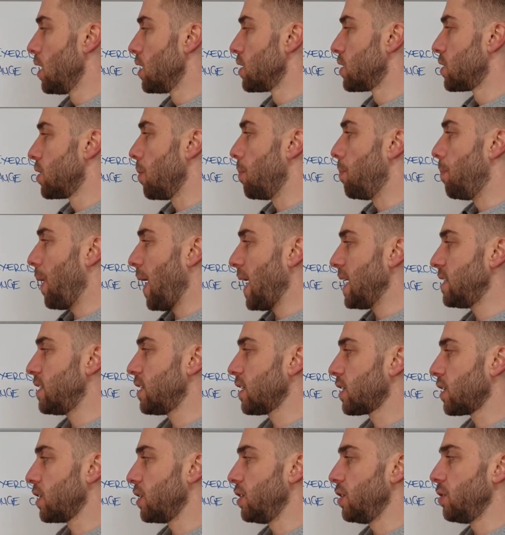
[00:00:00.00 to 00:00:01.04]
So
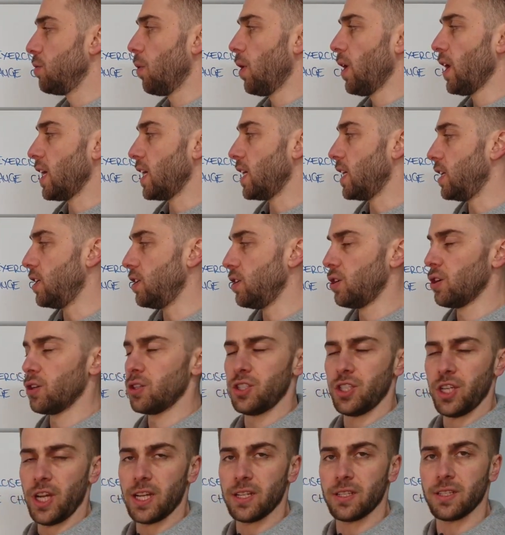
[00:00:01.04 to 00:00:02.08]
basically, you want to hit your
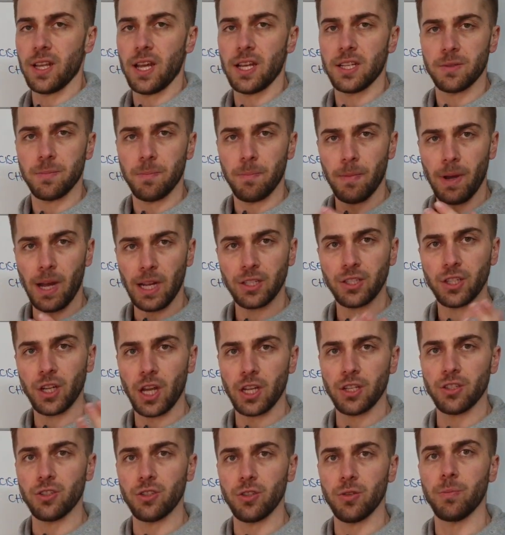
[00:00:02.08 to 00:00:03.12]
chest as much
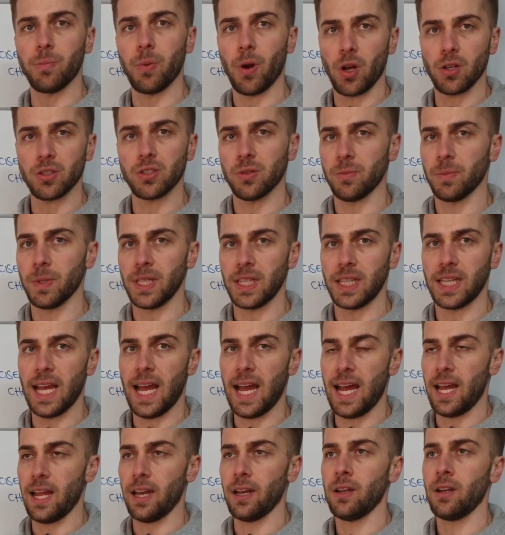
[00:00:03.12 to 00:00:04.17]
as you possibly
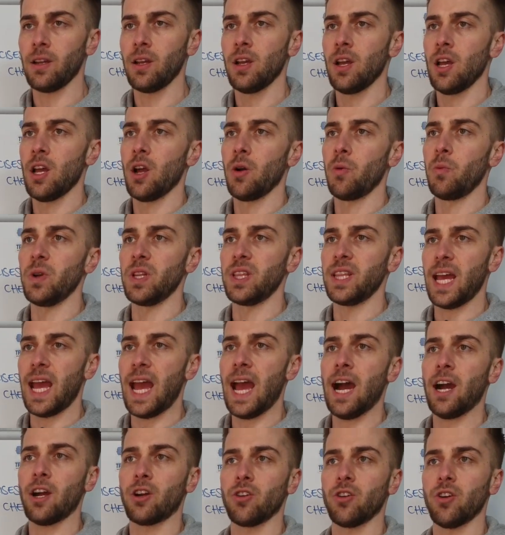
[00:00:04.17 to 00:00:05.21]
can
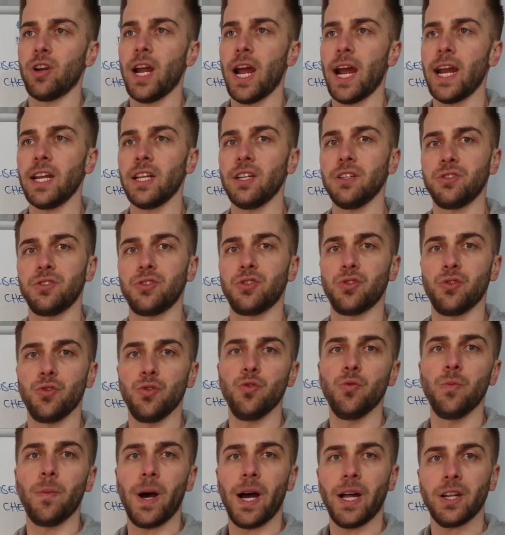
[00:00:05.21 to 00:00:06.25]
without creating
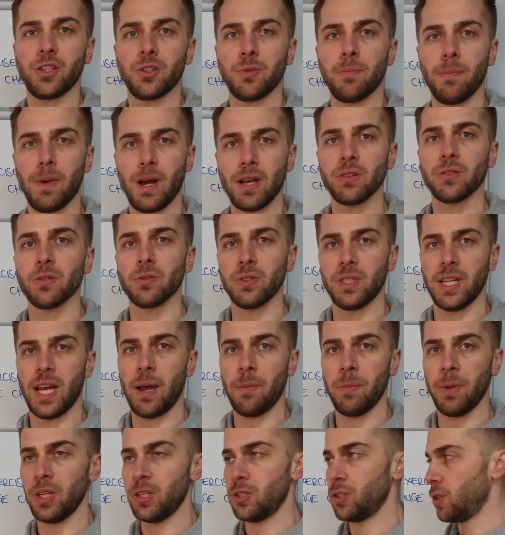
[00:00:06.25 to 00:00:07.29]
too much muscle
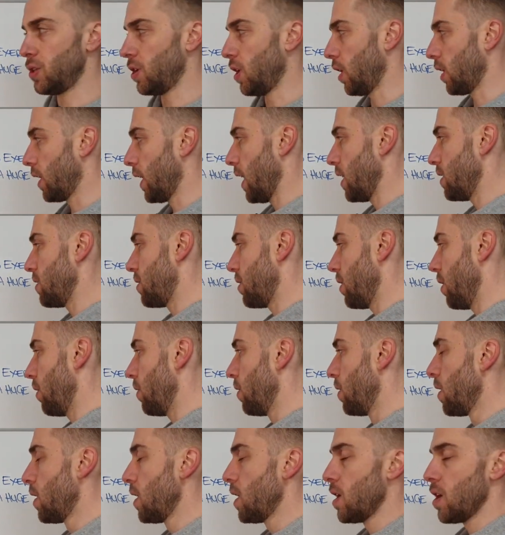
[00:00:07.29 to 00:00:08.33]
damage, okay? So
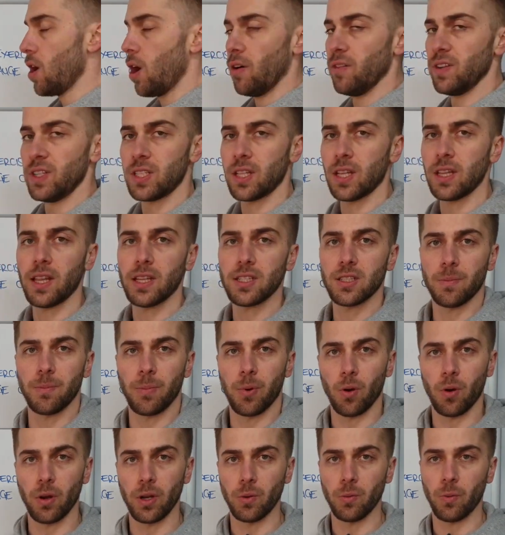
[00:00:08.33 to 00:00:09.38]
obviously there's a
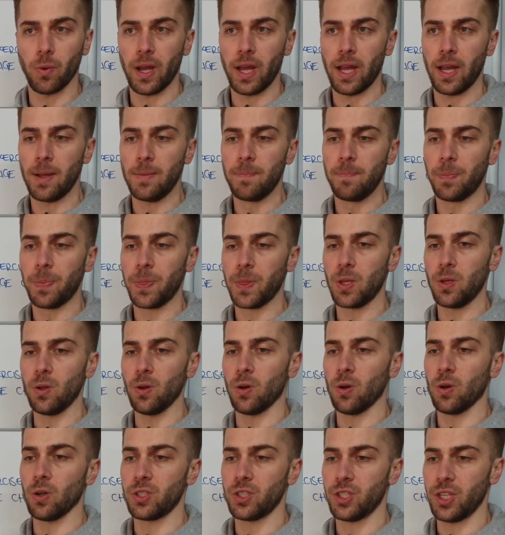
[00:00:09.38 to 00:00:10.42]
point where
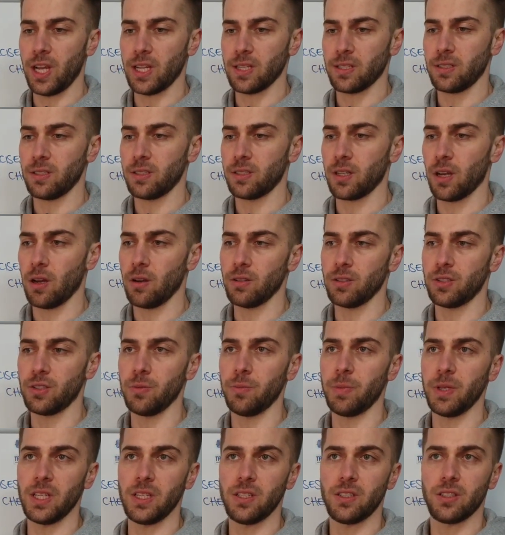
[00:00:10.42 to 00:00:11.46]
your chest is going to
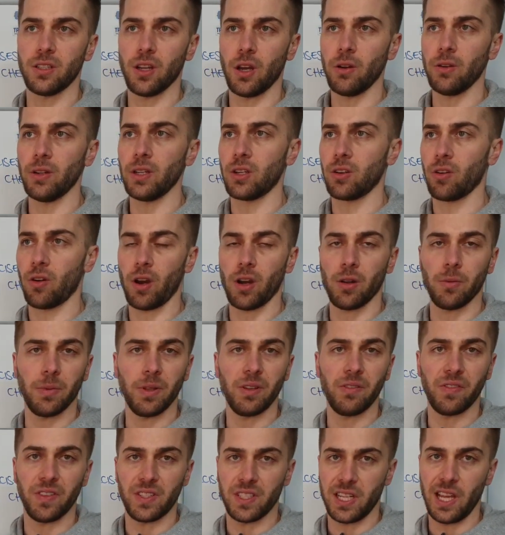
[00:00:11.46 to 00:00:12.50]
be so
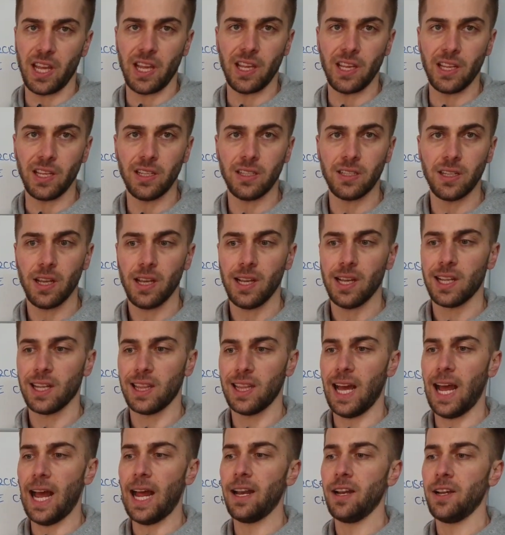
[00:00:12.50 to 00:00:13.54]
incredibly fatigued
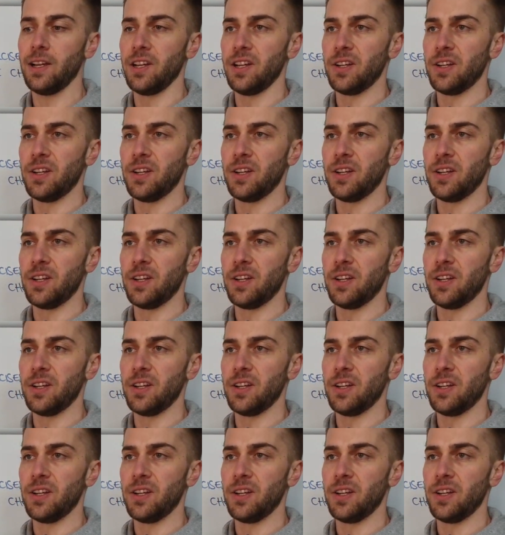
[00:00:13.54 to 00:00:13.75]
that